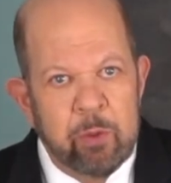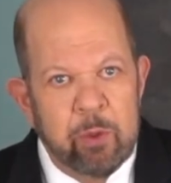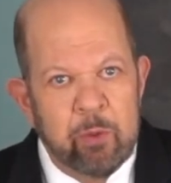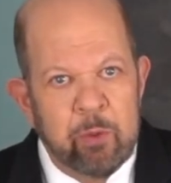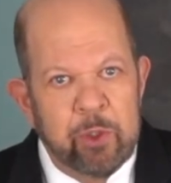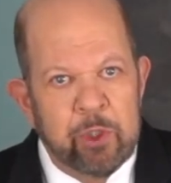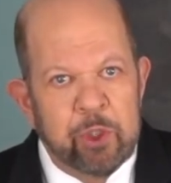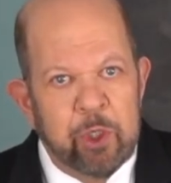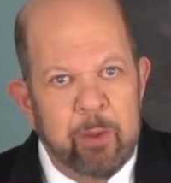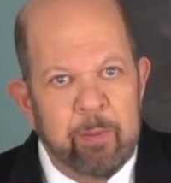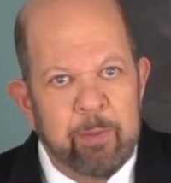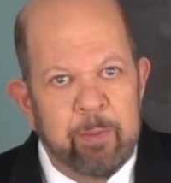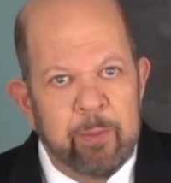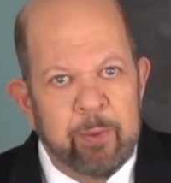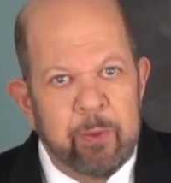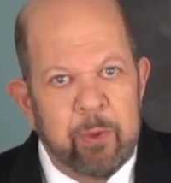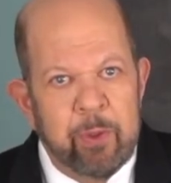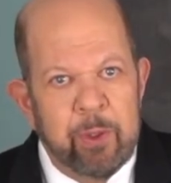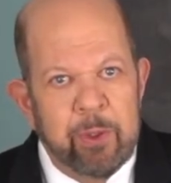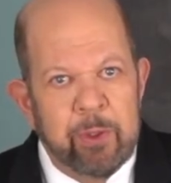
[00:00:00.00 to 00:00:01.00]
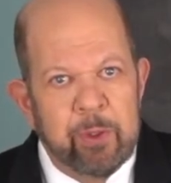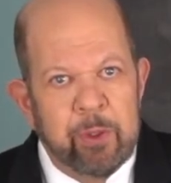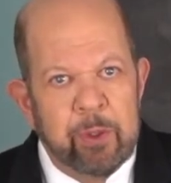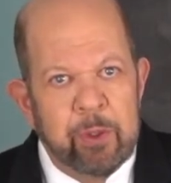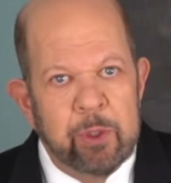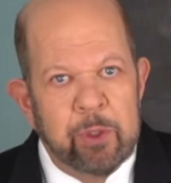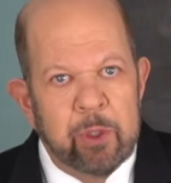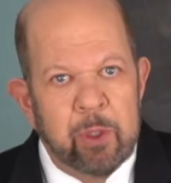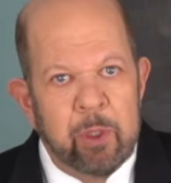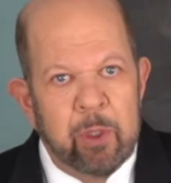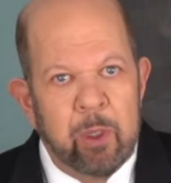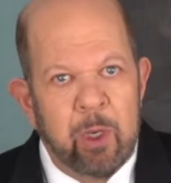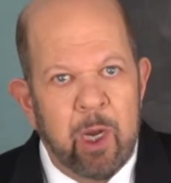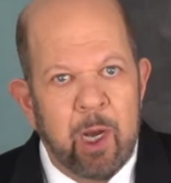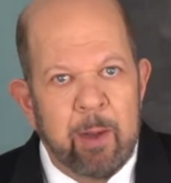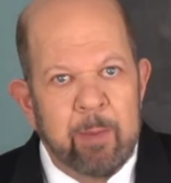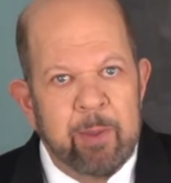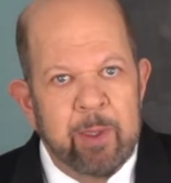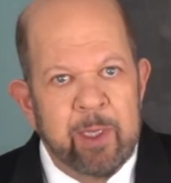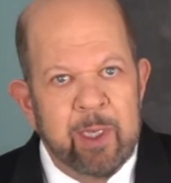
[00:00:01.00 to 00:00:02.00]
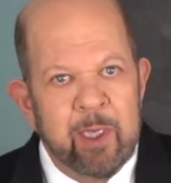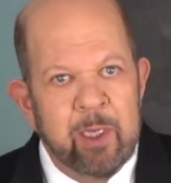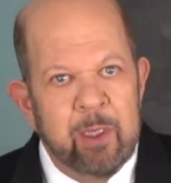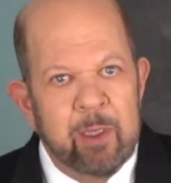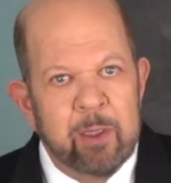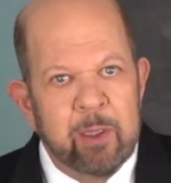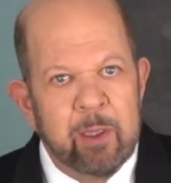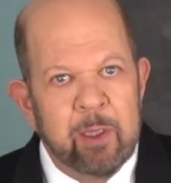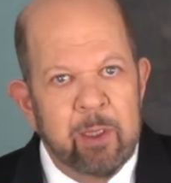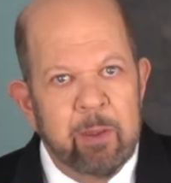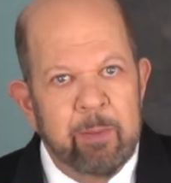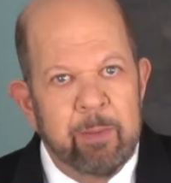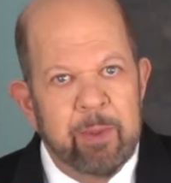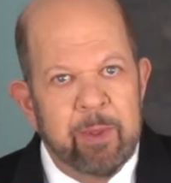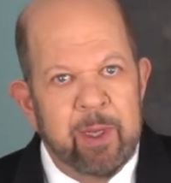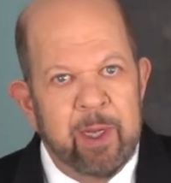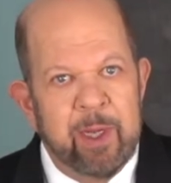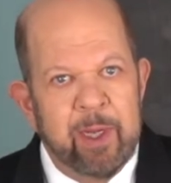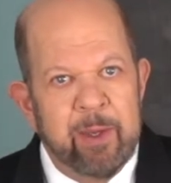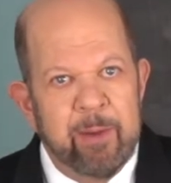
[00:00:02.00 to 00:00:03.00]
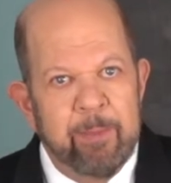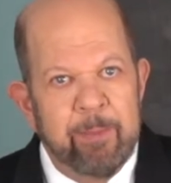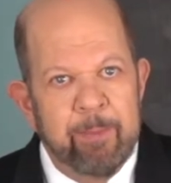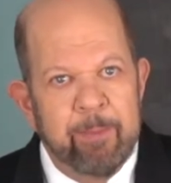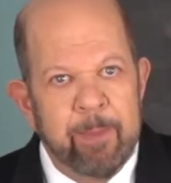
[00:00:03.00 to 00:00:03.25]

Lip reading: with which employers are obligated to comply.